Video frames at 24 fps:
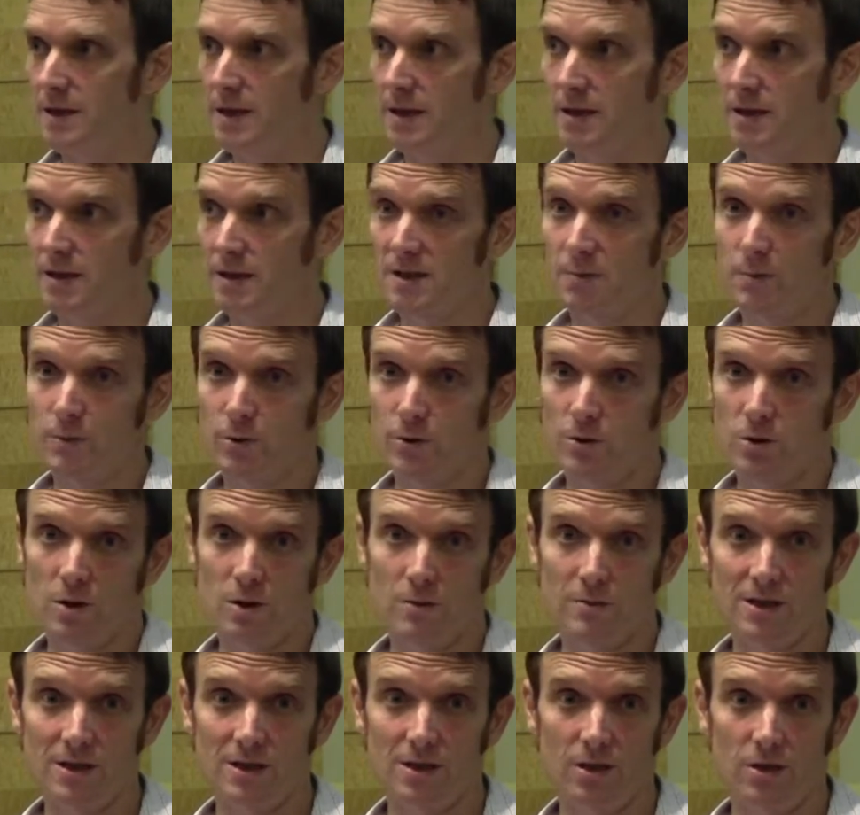And the
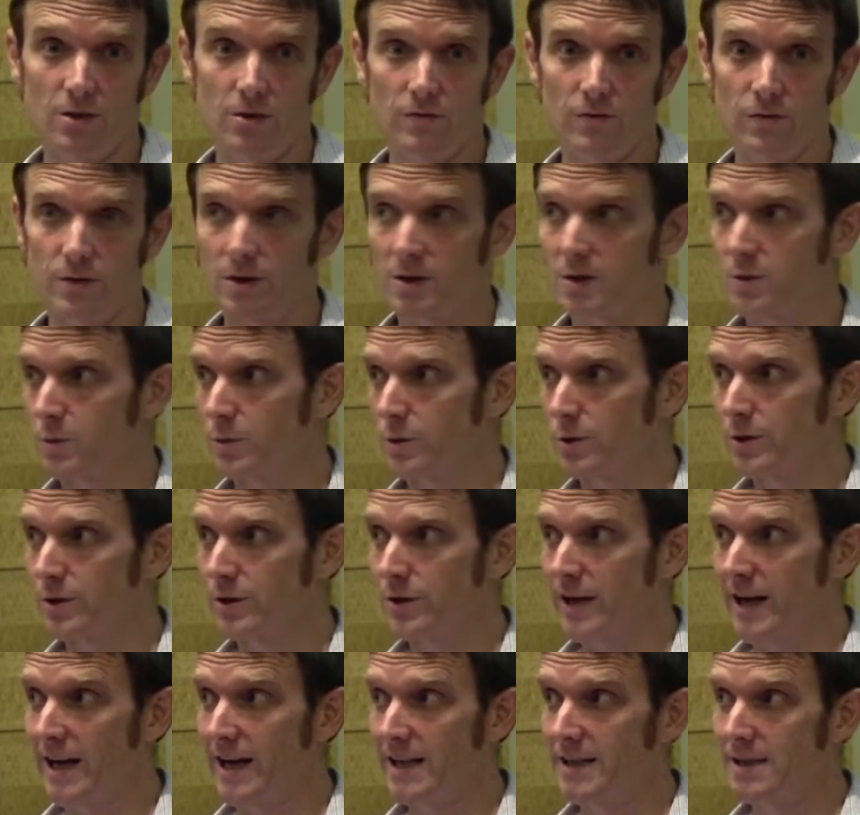Exploratorium is known for its
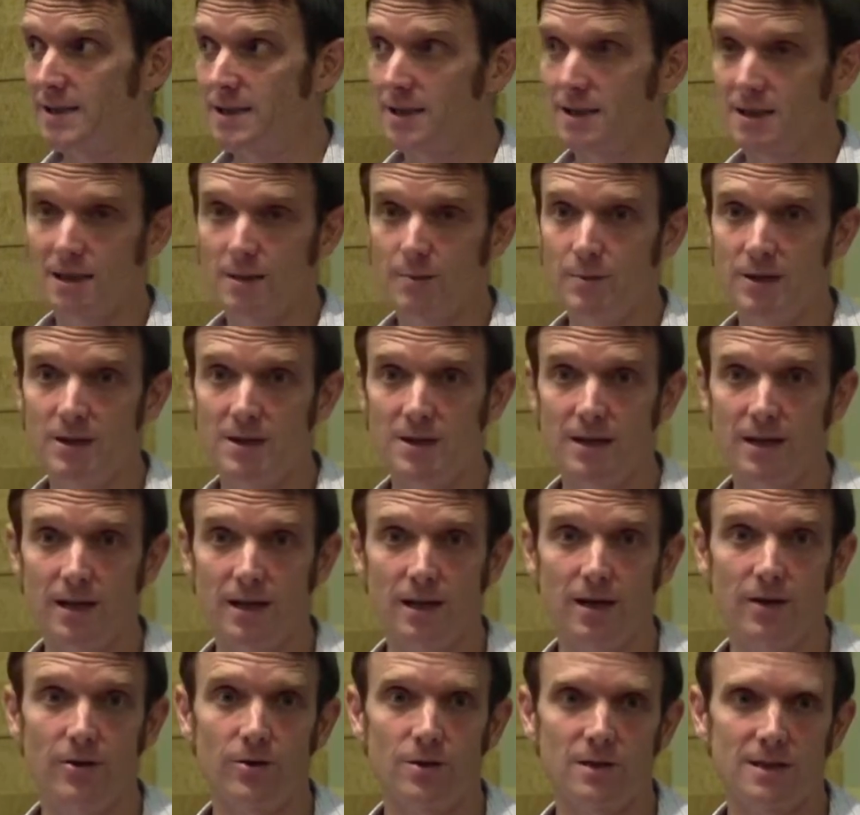world-class exhibits
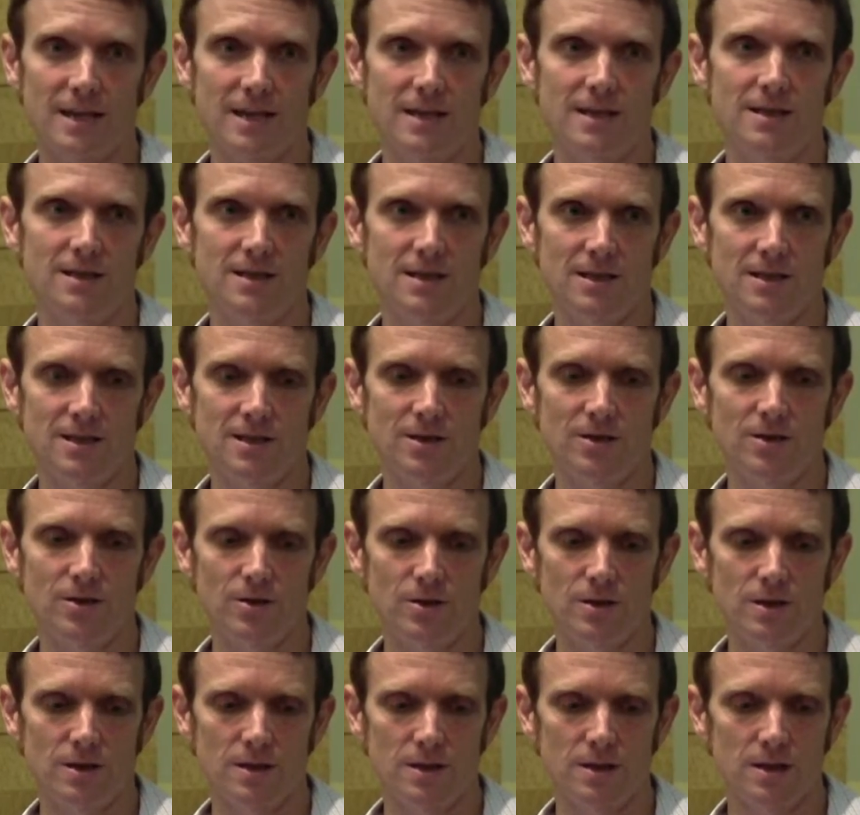that other science
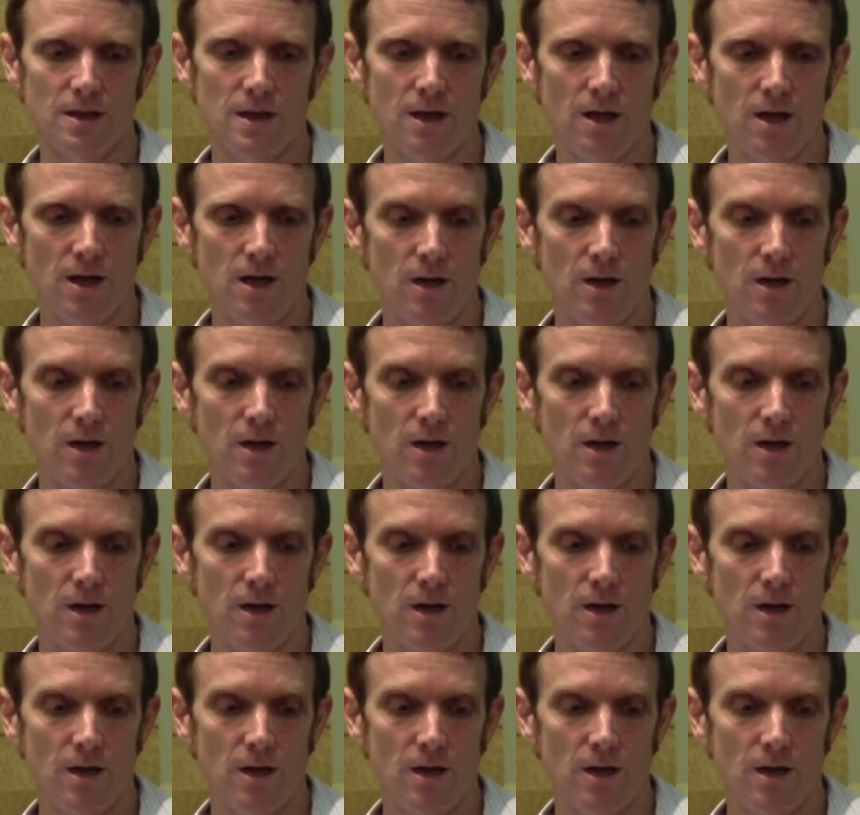institutions